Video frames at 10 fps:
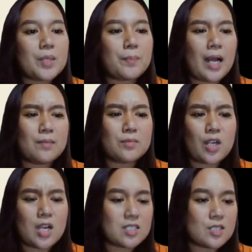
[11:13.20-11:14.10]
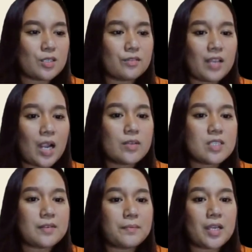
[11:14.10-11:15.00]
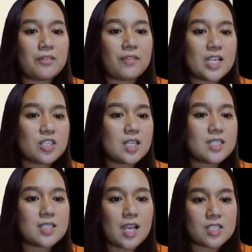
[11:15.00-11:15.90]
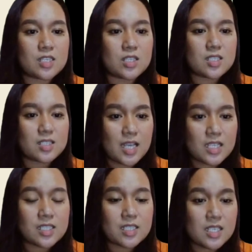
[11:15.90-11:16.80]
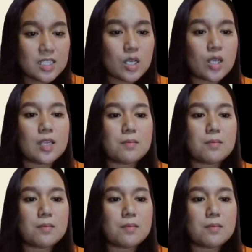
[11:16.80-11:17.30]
palm crosses or flowers from the fascial season,